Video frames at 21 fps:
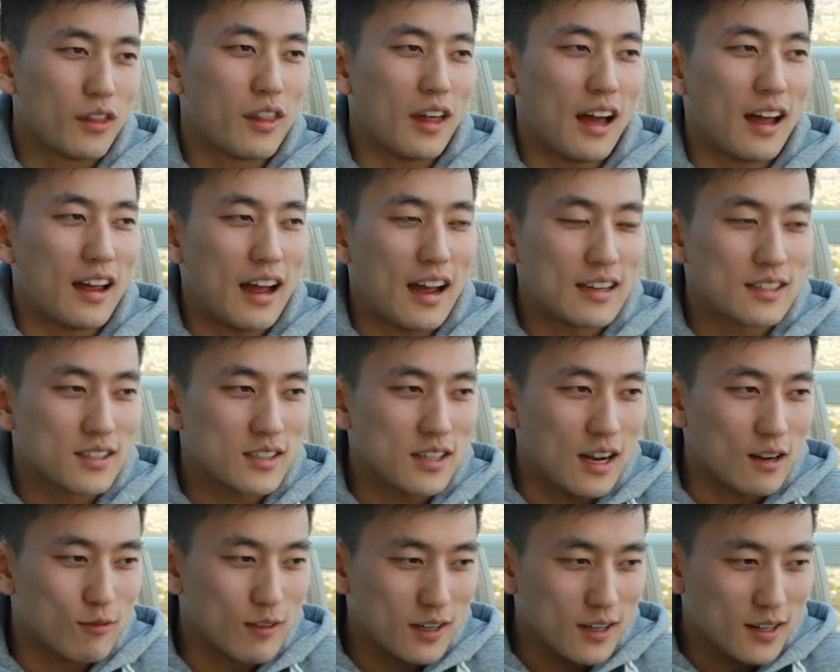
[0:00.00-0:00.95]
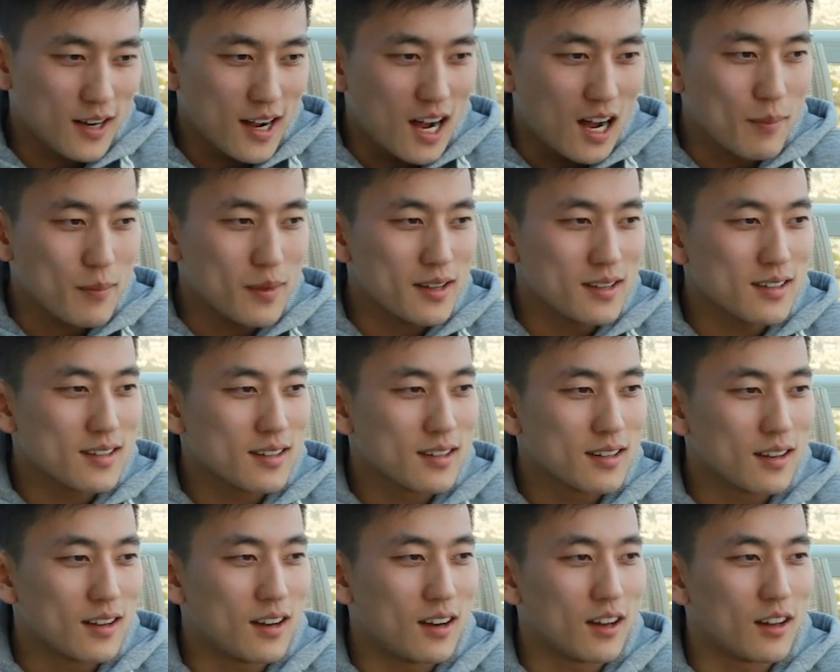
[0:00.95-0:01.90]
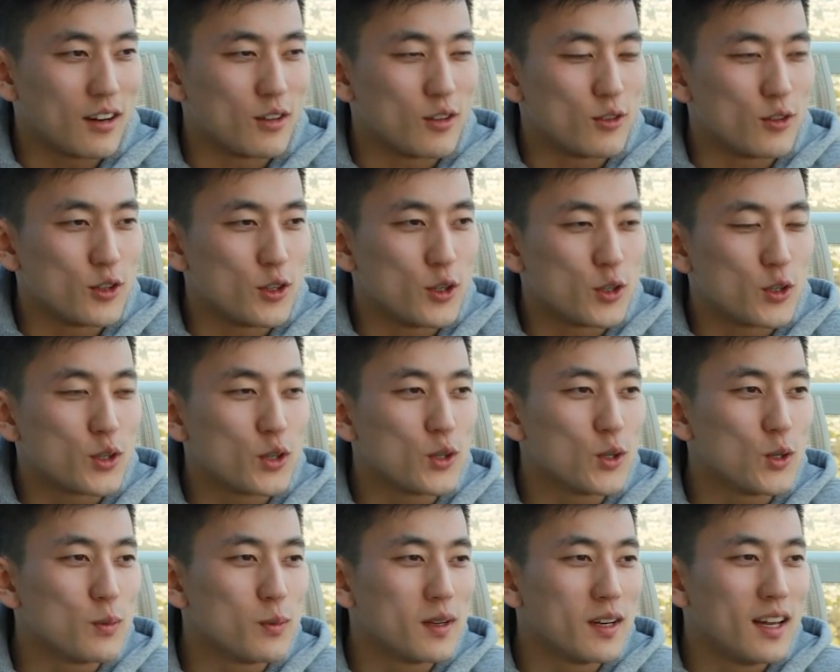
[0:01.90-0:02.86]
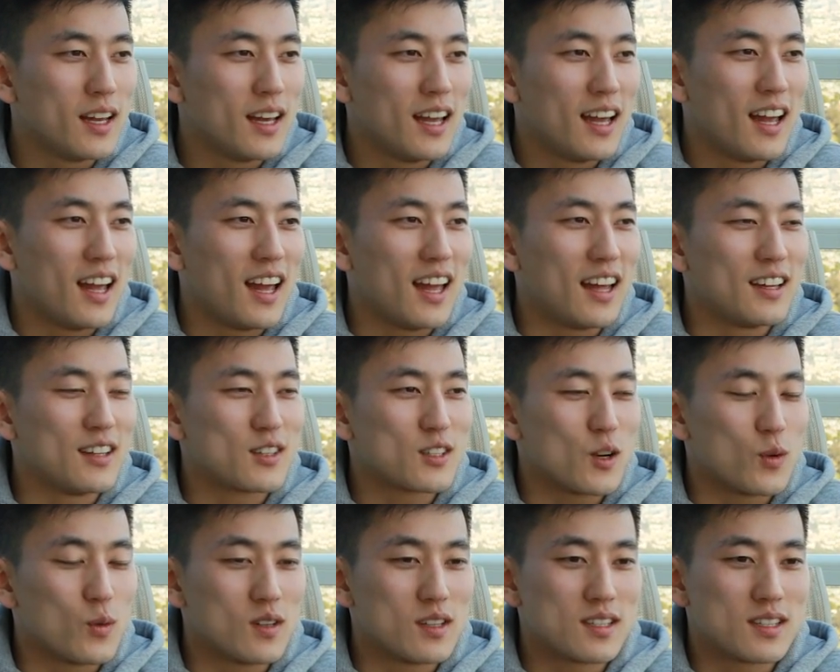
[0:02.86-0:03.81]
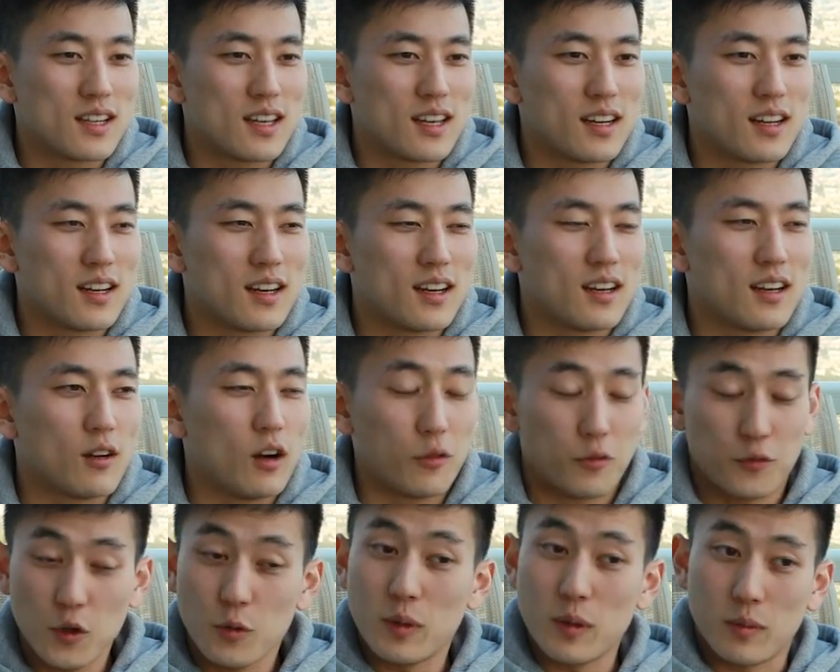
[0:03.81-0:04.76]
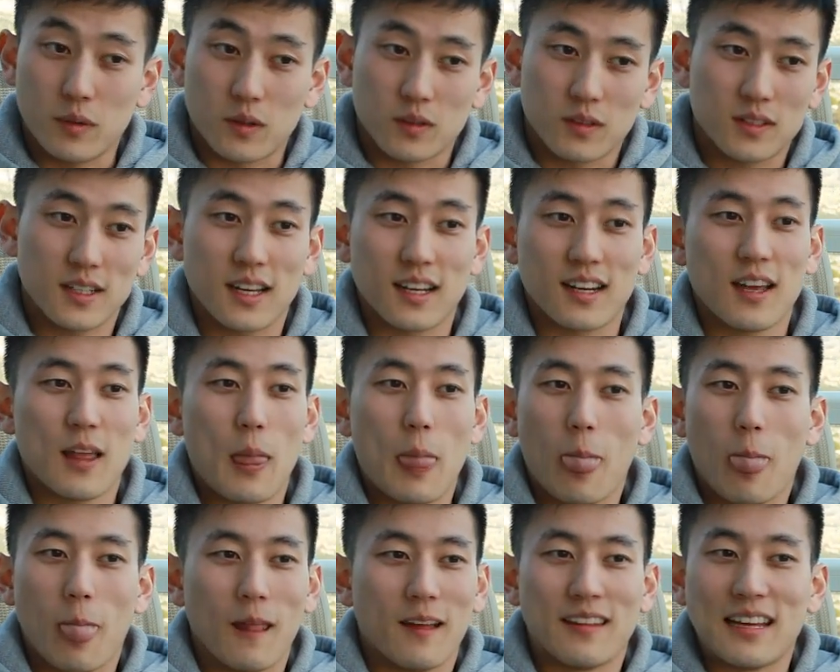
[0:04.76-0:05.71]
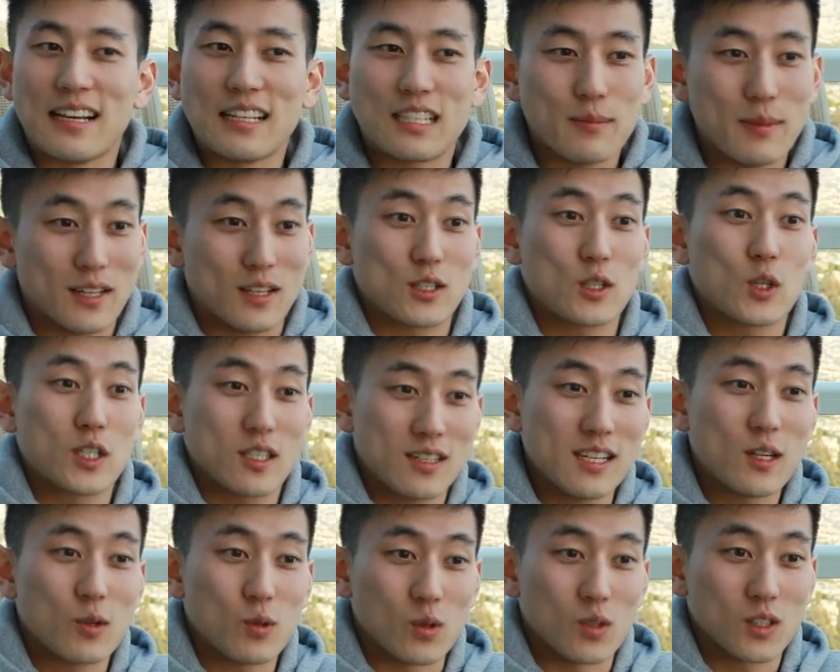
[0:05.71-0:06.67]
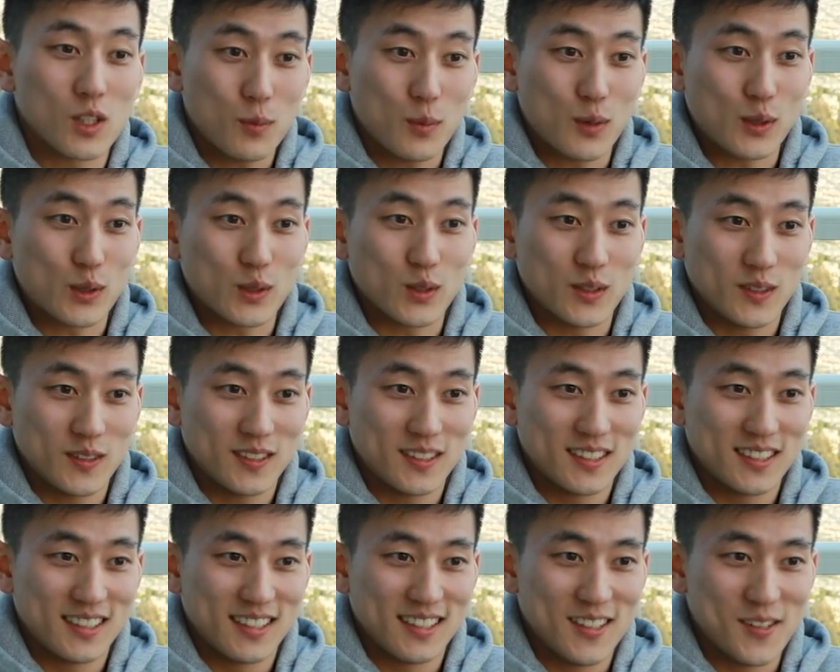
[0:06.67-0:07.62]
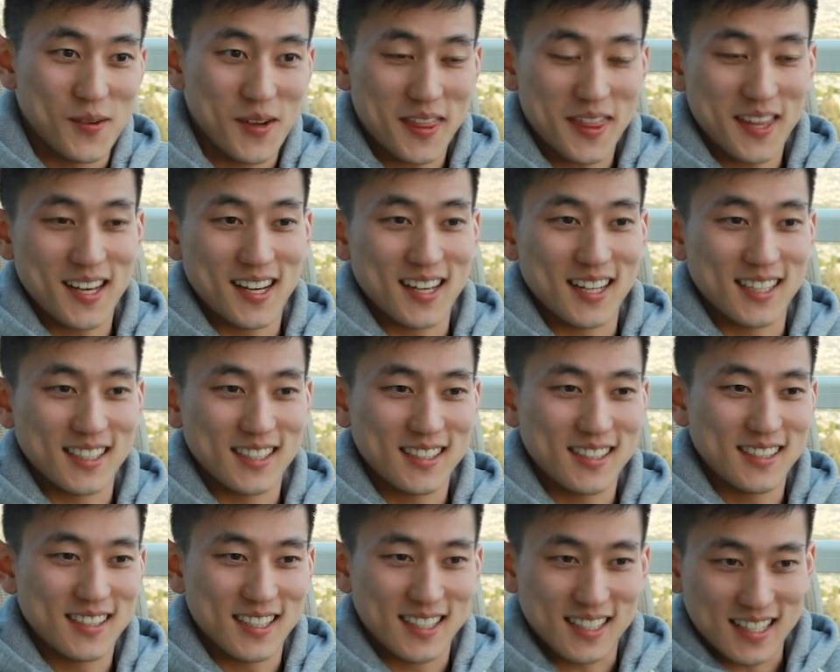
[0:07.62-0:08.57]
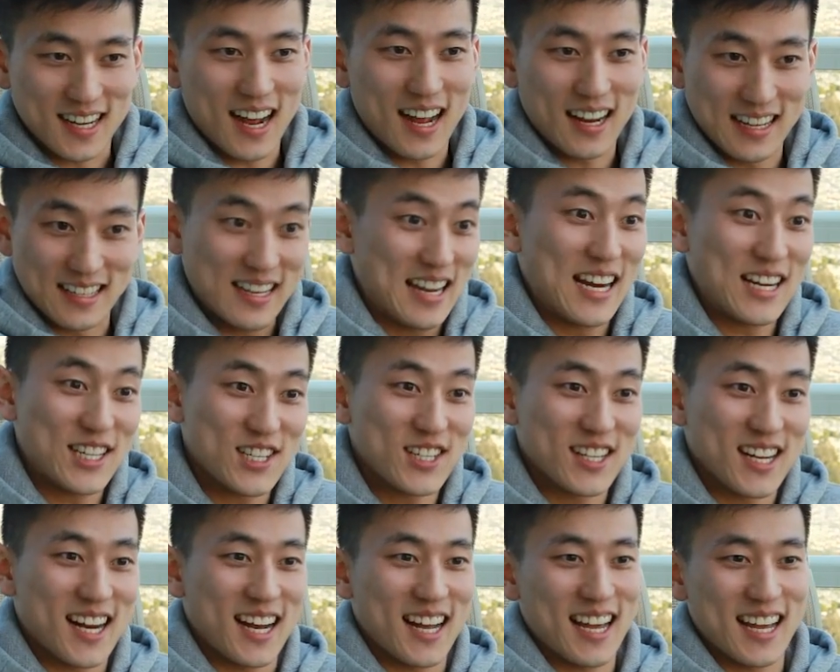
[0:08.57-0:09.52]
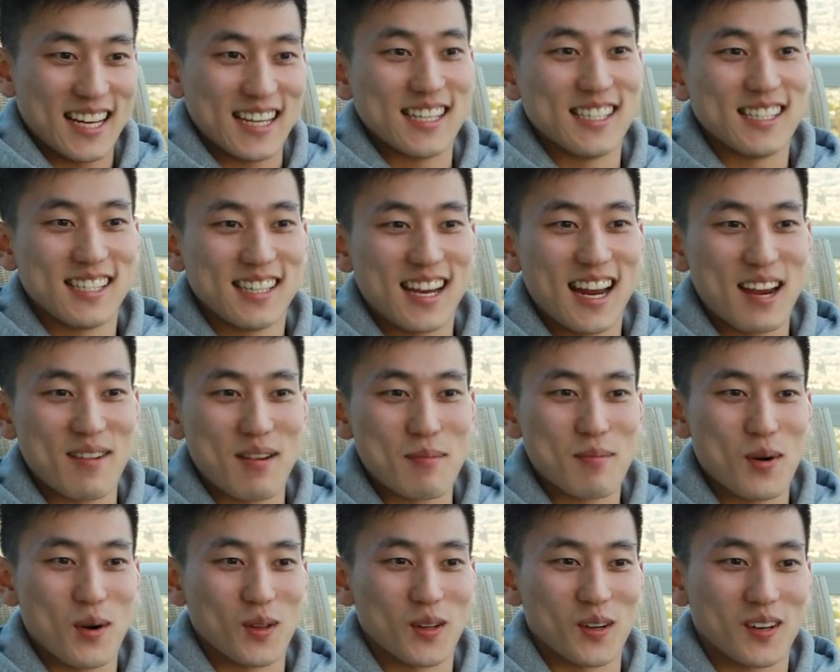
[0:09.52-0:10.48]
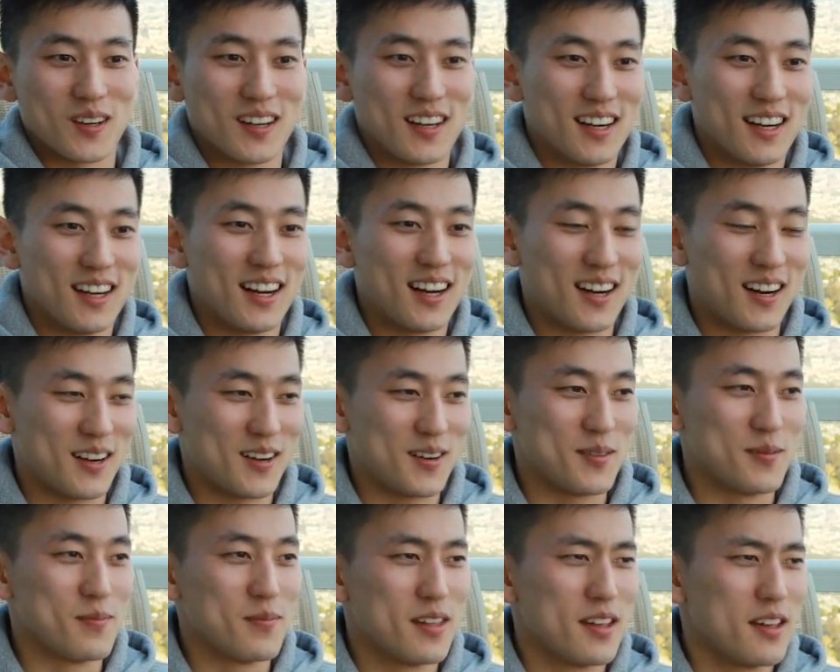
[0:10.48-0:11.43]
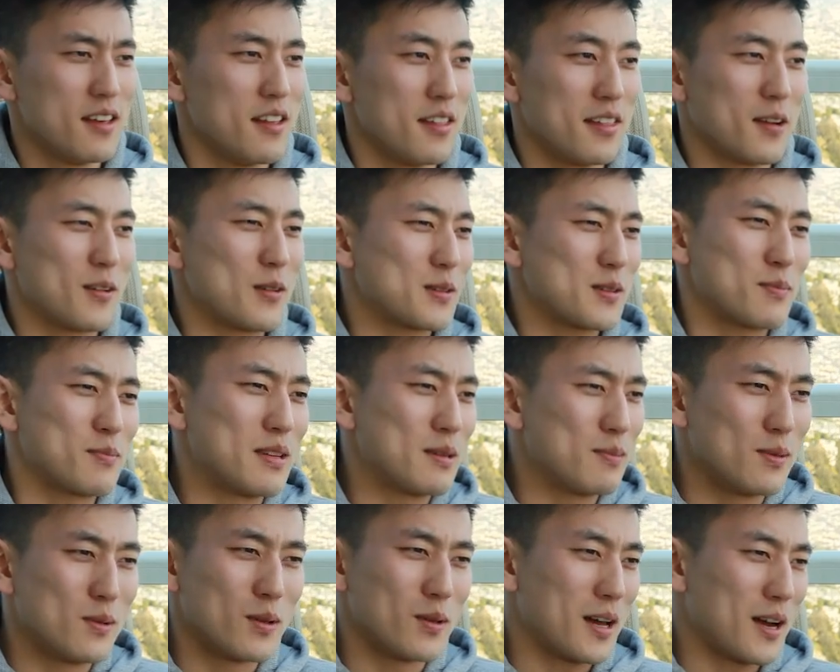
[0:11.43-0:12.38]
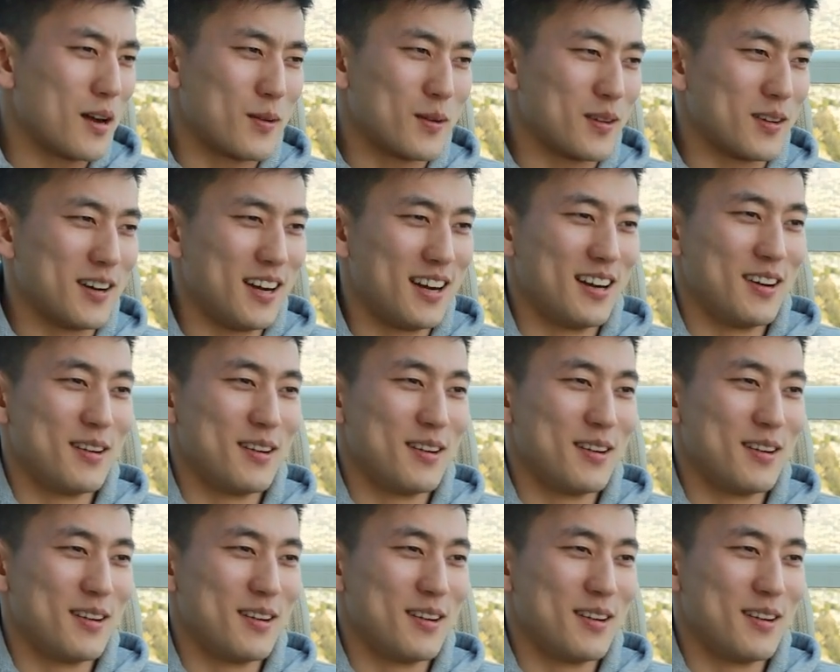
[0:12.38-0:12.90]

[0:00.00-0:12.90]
I, I, I read a comment on YouTube, and someone said, uh, a few people said, they need to make a sequel commercial with uh, this guy, this Asian guy, and Amy Poehler. Um, there were some people that were